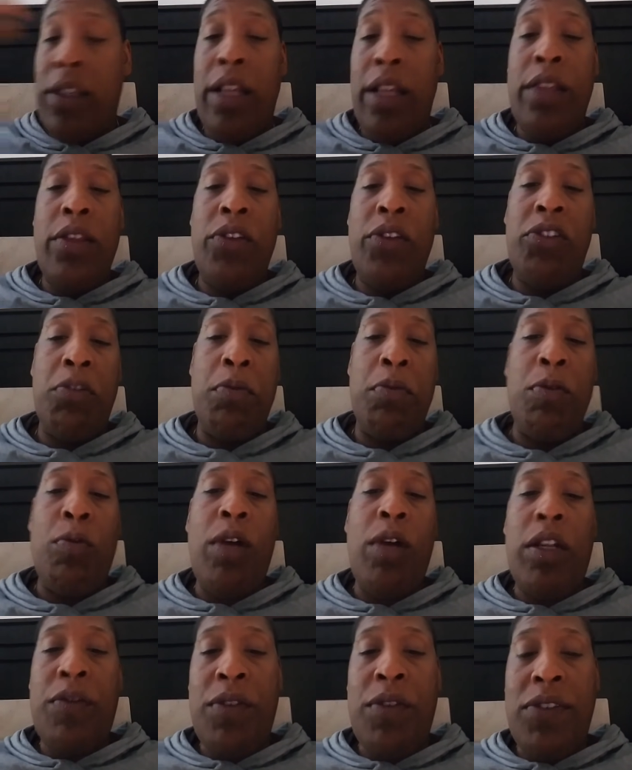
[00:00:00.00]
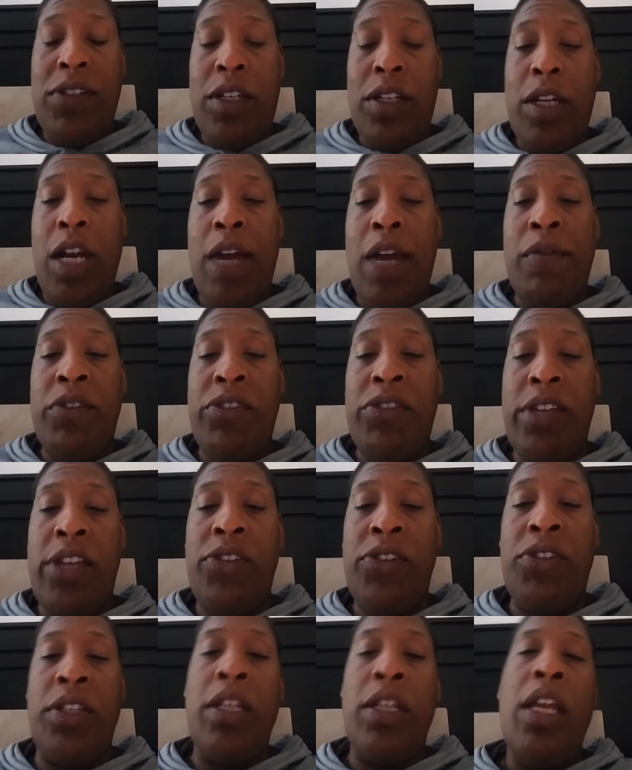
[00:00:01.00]
none of this should be relevant to the
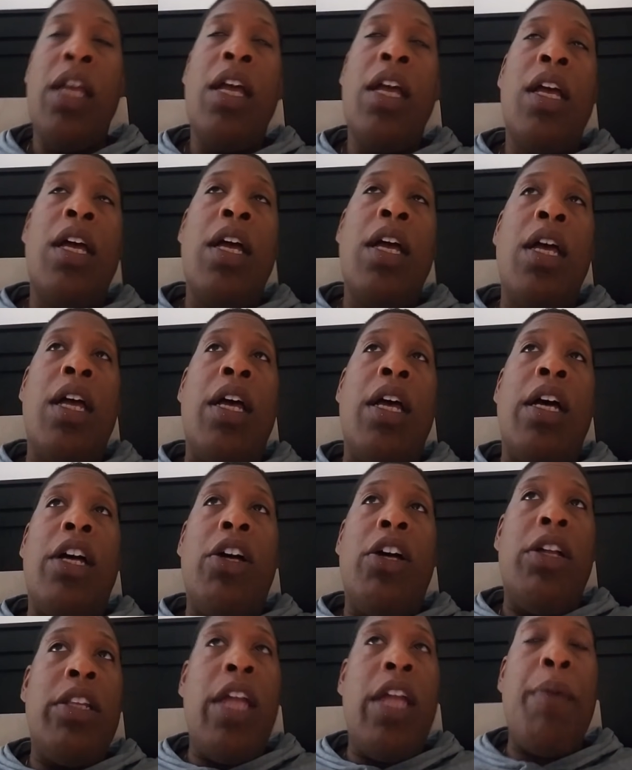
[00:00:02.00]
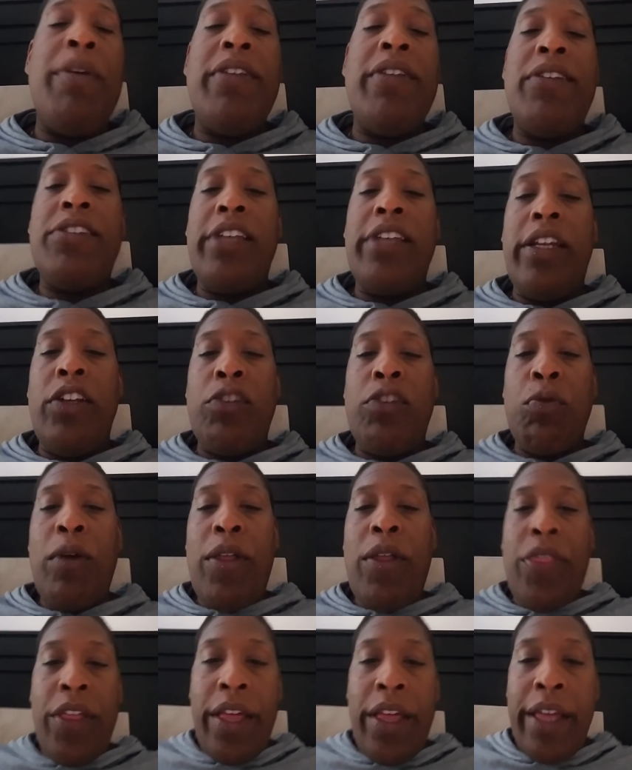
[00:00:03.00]
conversation. Let me just say this
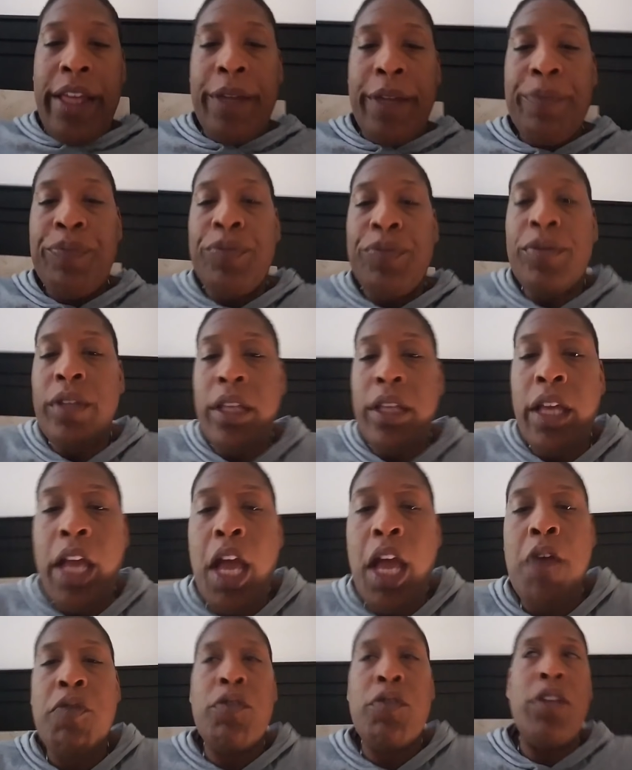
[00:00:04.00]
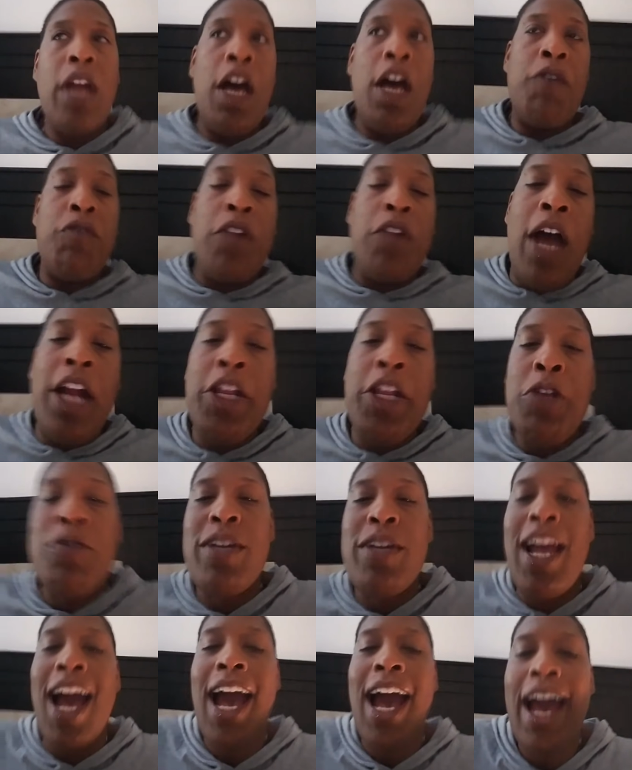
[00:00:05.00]
one thing. If none of
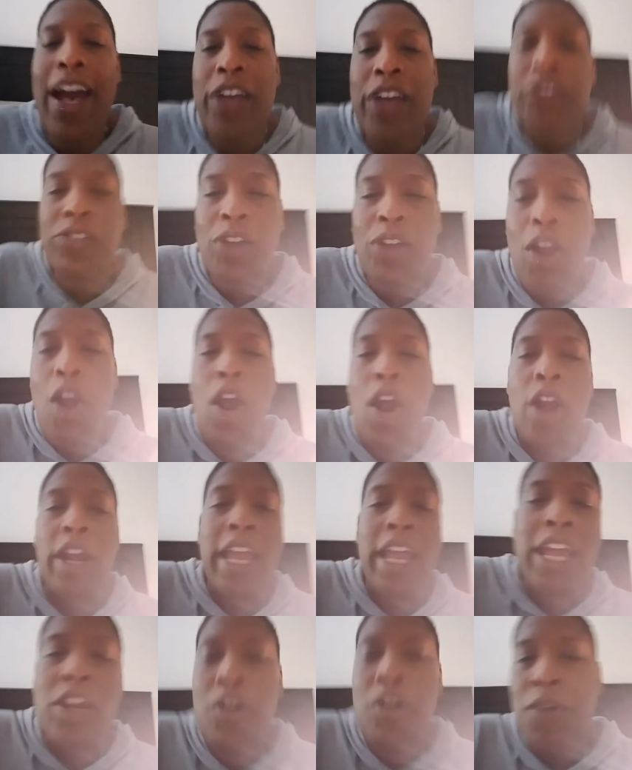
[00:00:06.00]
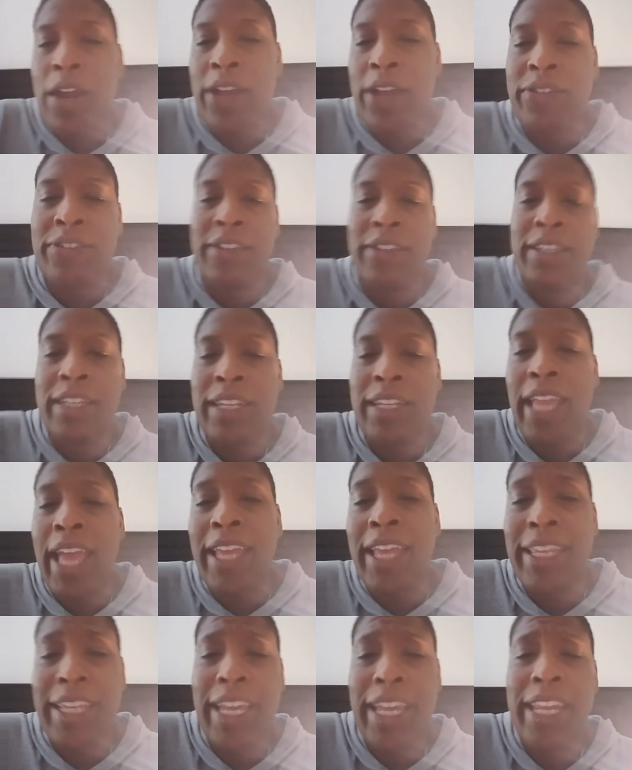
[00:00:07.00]
you guys are interested
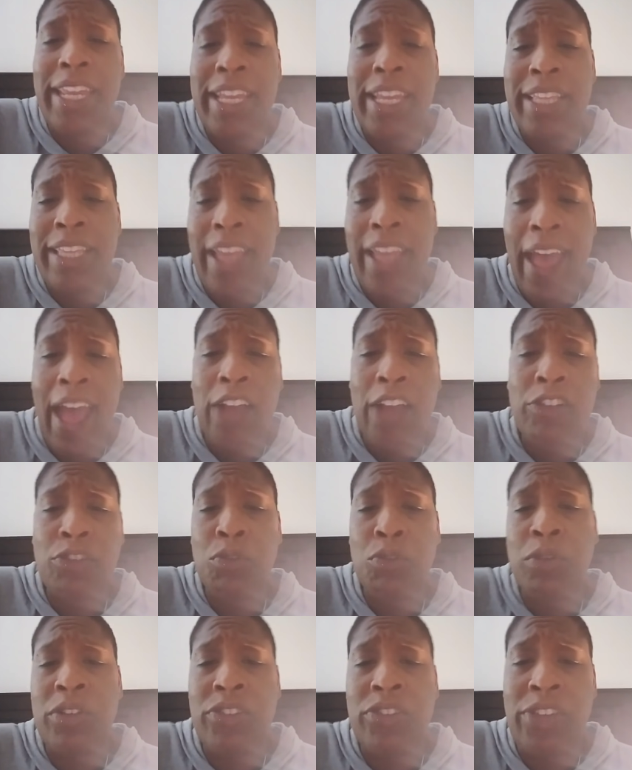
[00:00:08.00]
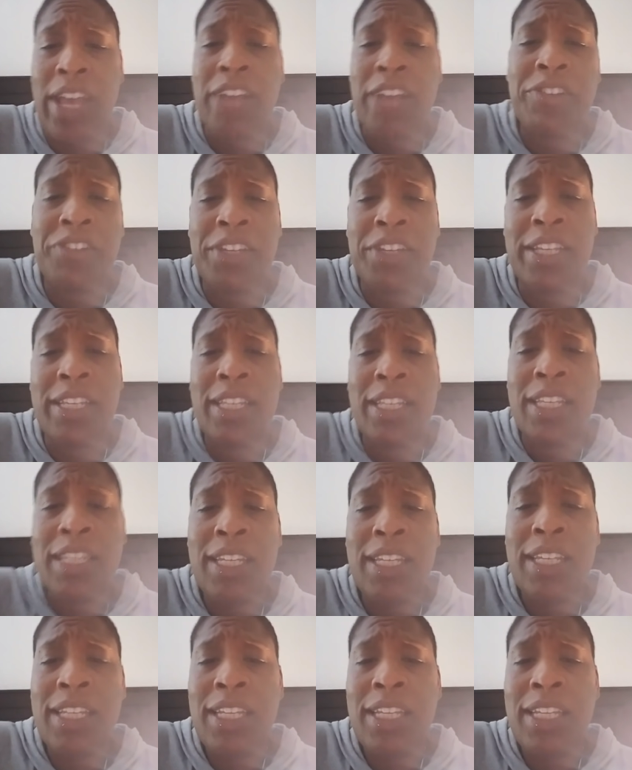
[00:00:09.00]
in getting the actual injection,